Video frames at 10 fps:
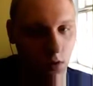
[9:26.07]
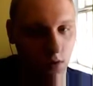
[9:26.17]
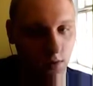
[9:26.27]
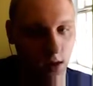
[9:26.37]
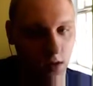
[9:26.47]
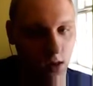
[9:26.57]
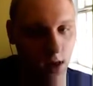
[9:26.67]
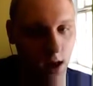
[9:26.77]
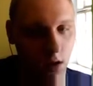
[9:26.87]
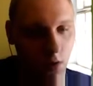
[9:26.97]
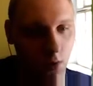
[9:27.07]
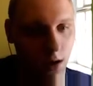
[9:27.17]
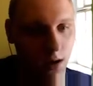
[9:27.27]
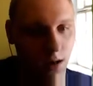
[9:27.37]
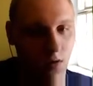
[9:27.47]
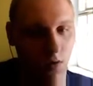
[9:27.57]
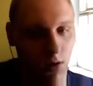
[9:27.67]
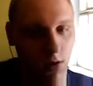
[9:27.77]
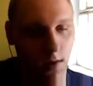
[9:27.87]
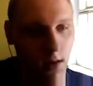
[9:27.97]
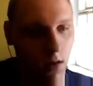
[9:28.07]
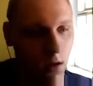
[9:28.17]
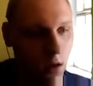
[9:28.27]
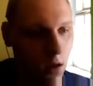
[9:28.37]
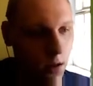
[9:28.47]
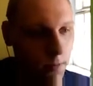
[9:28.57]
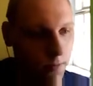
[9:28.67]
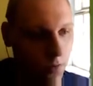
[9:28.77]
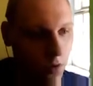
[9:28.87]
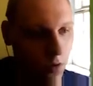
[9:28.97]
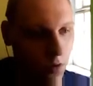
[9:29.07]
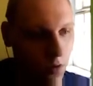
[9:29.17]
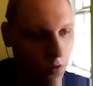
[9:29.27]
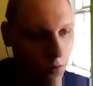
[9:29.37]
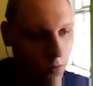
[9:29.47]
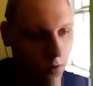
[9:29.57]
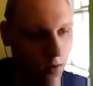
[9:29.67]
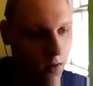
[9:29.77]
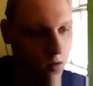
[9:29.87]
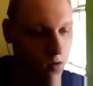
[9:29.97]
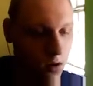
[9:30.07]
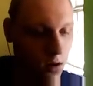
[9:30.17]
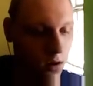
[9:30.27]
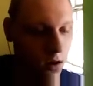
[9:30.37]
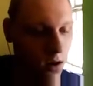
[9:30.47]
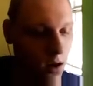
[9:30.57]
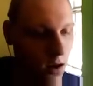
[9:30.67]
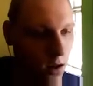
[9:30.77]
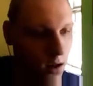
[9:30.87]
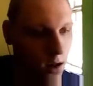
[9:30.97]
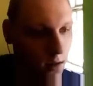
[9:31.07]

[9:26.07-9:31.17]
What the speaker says: of text again right next to each other. To put this on another line like I have